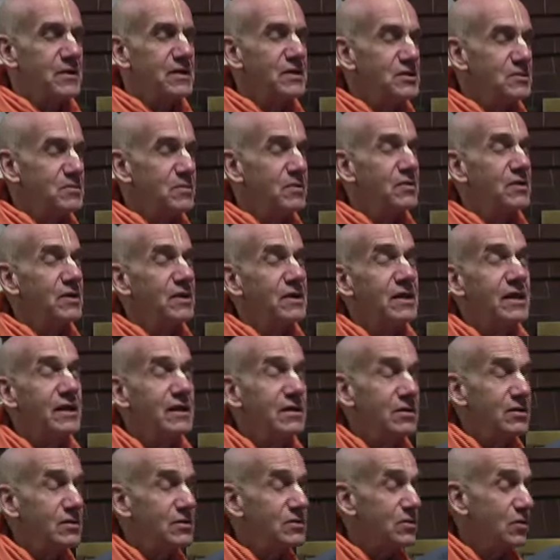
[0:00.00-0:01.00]
But he spoke in
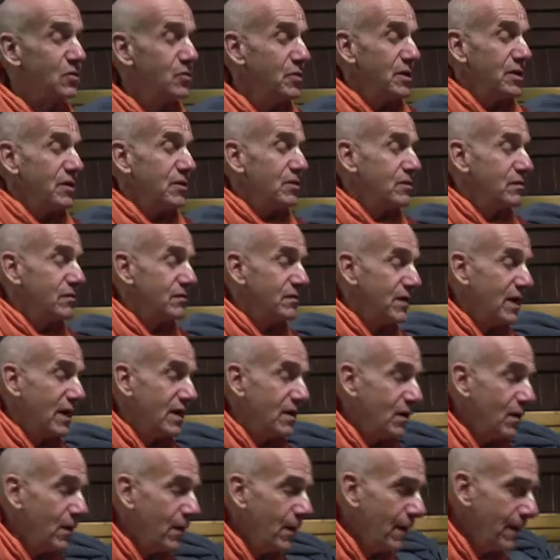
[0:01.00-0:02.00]
Hindi, so we couldn't
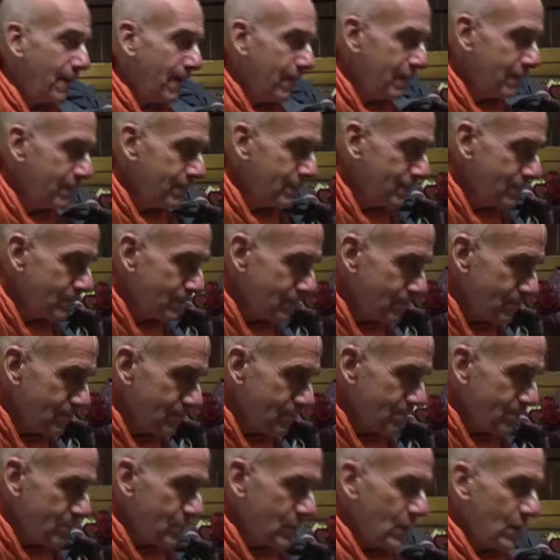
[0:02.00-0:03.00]
follow.
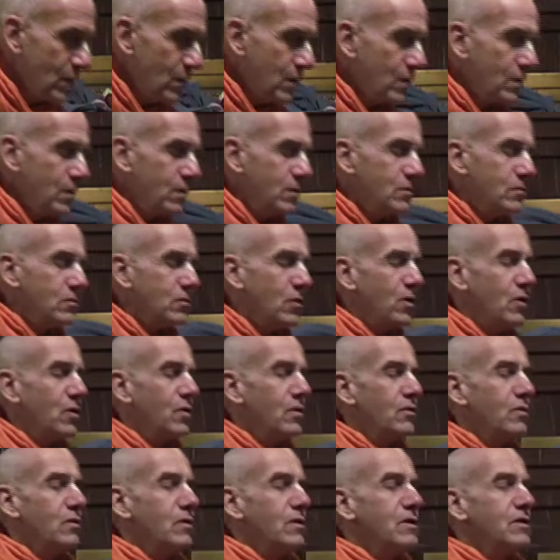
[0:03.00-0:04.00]

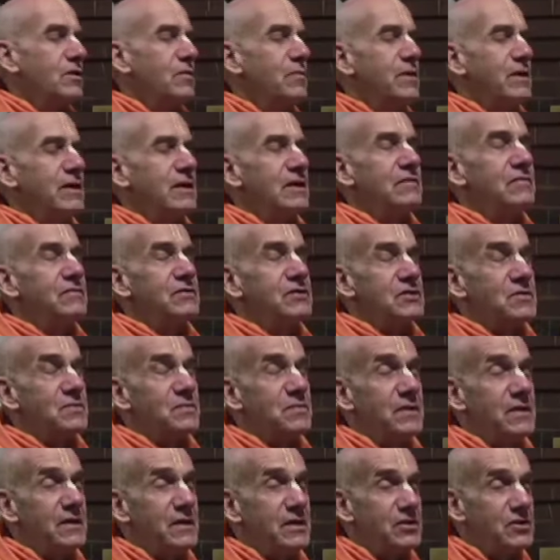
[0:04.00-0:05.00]
So in the middle of his
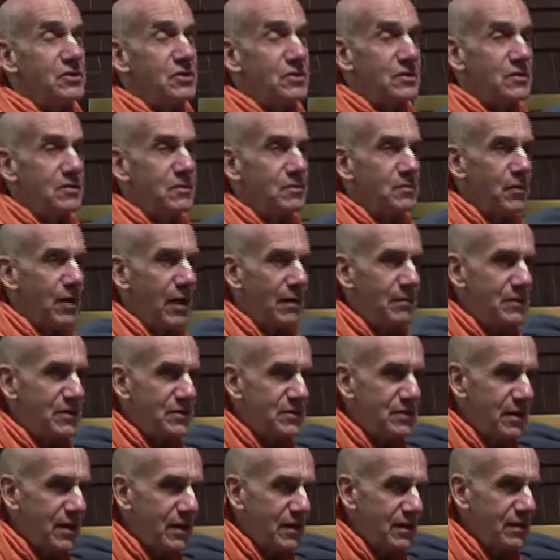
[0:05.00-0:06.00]
speech, Prabhupada
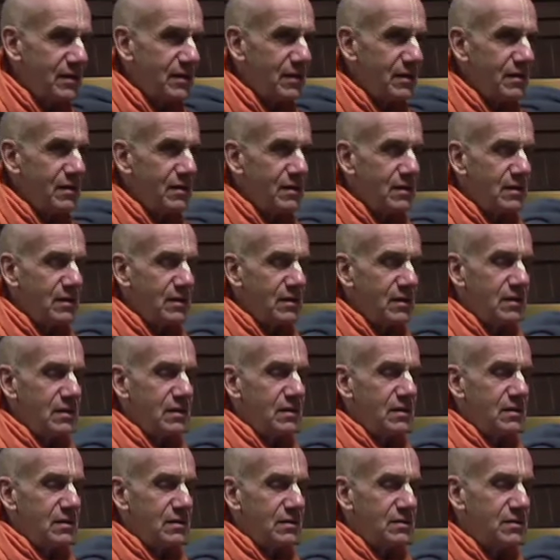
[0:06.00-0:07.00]
said,
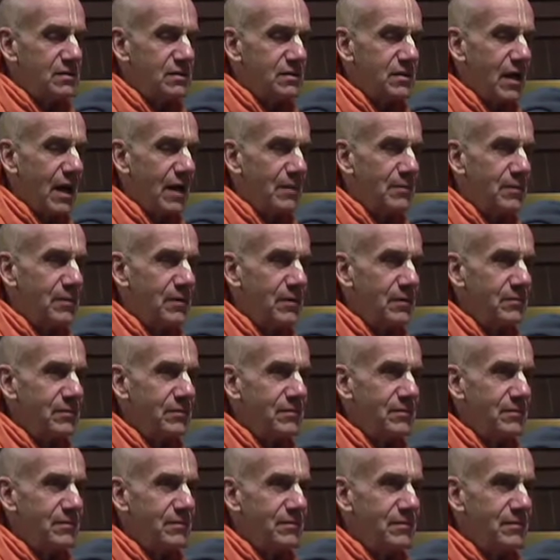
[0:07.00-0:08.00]
stop him.
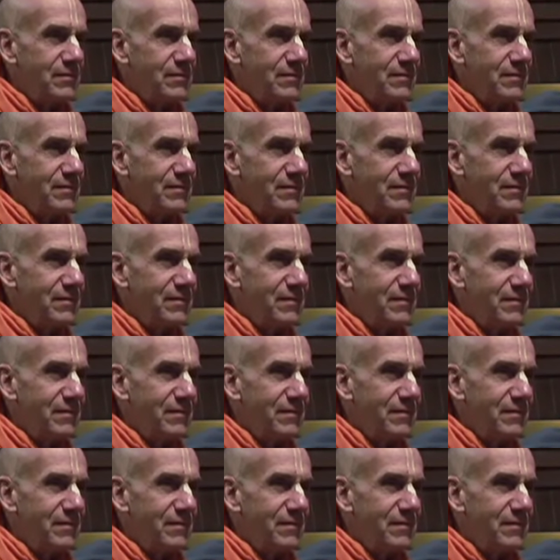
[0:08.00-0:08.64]
Stop.